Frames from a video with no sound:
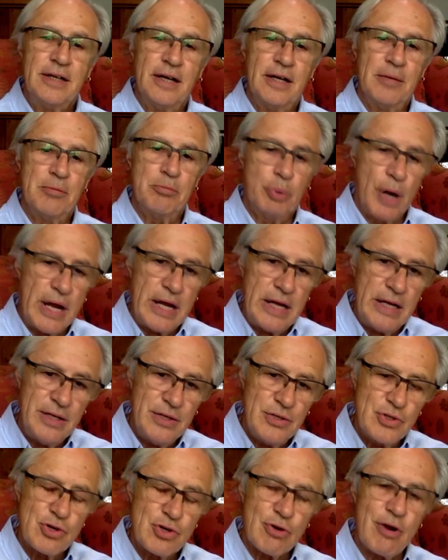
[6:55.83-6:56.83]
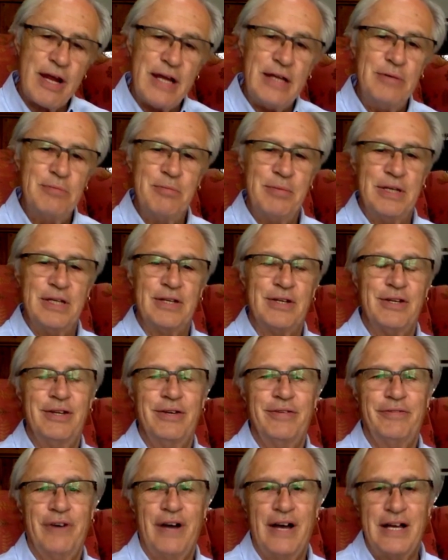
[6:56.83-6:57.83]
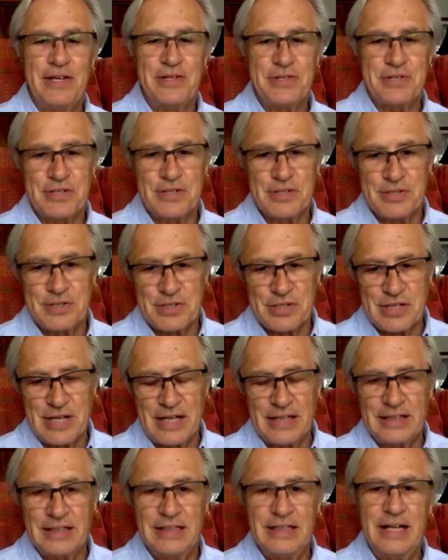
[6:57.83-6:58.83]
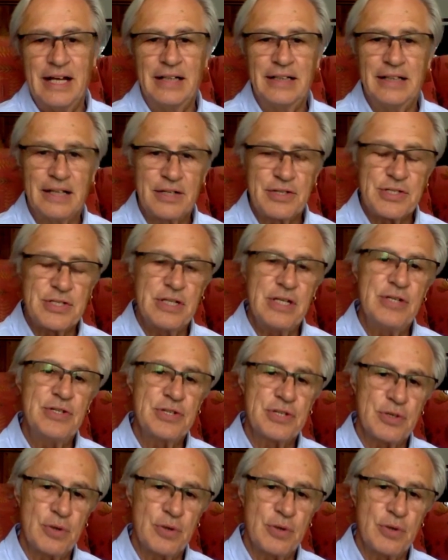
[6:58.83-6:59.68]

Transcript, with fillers: uh, brain entrainment devices, psychedelics, these